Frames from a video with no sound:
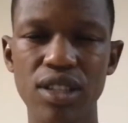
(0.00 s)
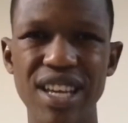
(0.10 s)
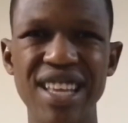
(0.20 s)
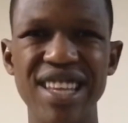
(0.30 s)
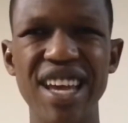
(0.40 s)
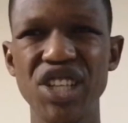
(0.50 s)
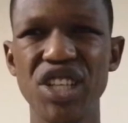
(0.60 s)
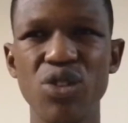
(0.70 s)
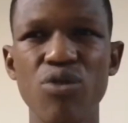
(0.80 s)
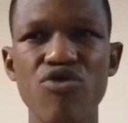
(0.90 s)
and they actually
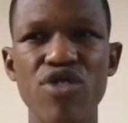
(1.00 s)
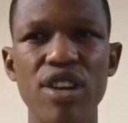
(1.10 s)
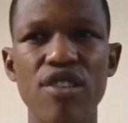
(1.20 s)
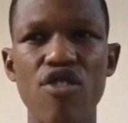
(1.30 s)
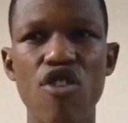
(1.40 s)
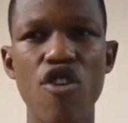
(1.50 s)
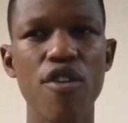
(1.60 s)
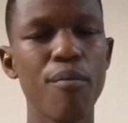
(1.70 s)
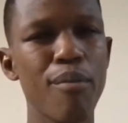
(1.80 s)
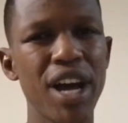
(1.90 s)
don't really learn
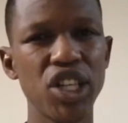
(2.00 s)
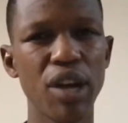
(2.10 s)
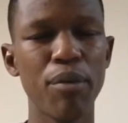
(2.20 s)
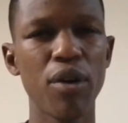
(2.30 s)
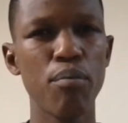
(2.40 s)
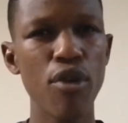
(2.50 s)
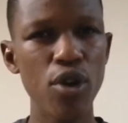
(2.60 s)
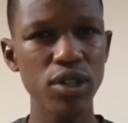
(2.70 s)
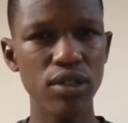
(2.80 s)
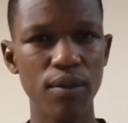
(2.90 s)
much about
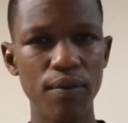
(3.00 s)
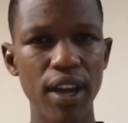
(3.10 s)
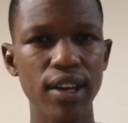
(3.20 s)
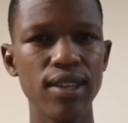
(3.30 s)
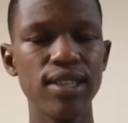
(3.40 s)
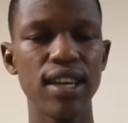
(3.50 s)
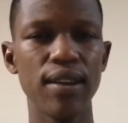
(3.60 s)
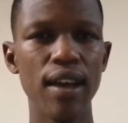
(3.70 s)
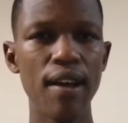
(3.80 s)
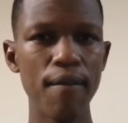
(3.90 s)
personal finance and
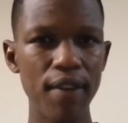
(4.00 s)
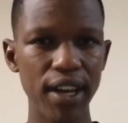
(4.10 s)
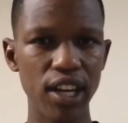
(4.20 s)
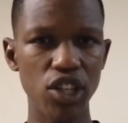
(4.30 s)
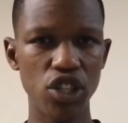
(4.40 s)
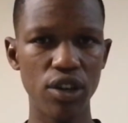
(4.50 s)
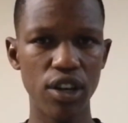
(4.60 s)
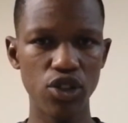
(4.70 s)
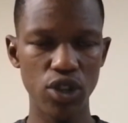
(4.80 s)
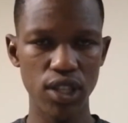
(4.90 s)
financial
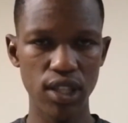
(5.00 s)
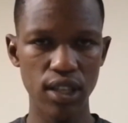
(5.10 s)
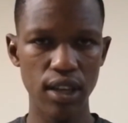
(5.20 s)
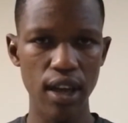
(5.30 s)
literacy.